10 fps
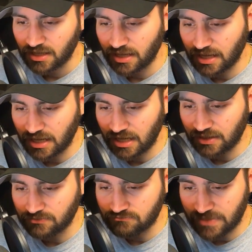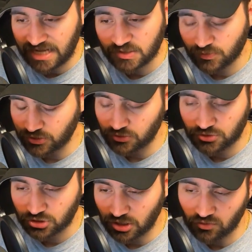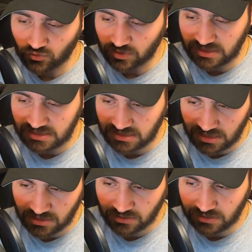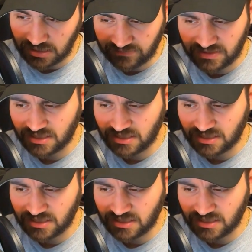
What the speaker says: a mass-produced general release sneaker, given that